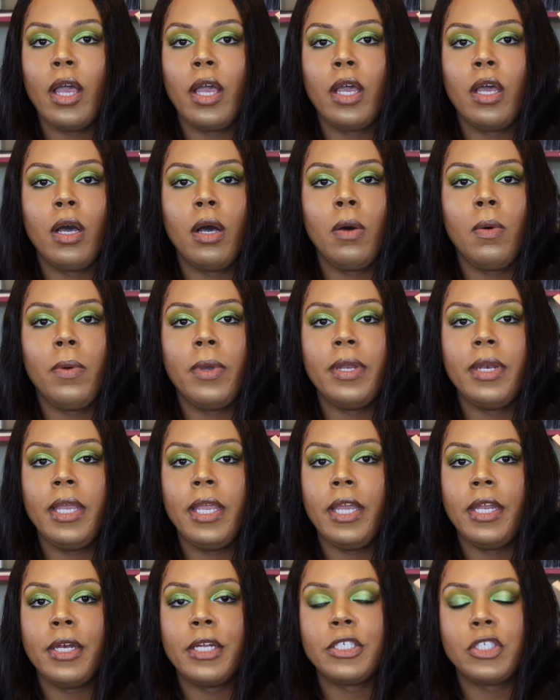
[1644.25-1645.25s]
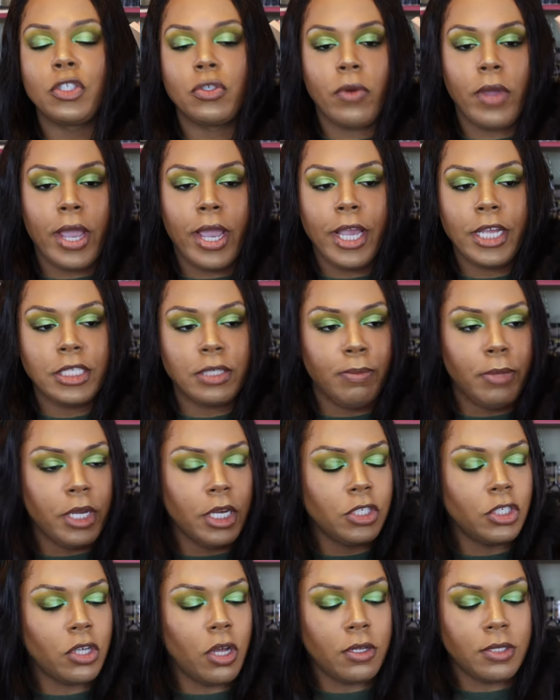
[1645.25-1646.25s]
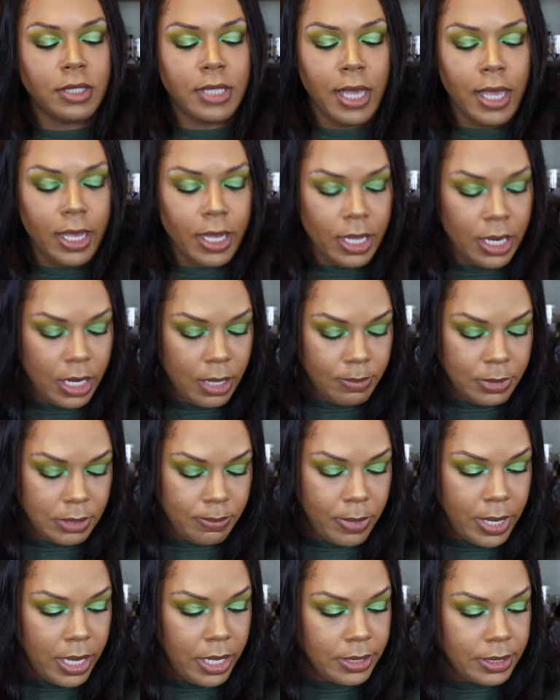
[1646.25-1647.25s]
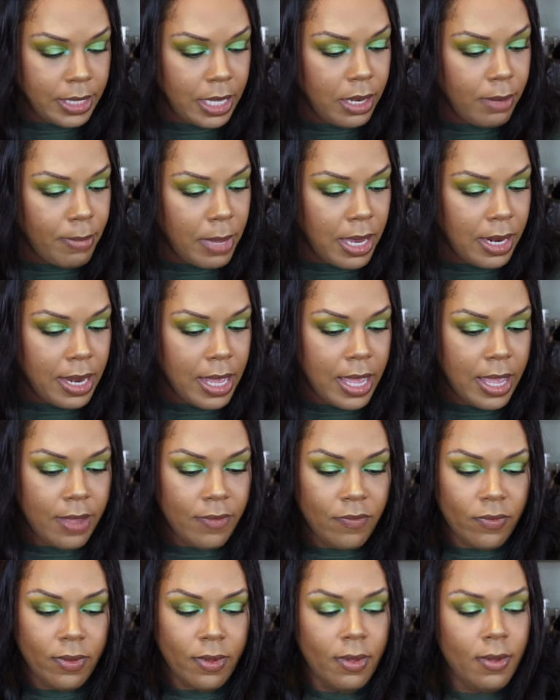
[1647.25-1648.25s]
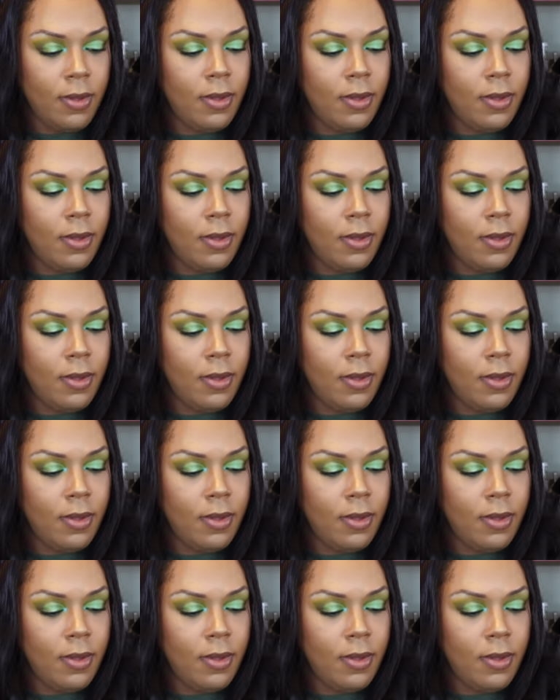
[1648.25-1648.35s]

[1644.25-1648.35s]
going in the trash because y'all taking up space in my life.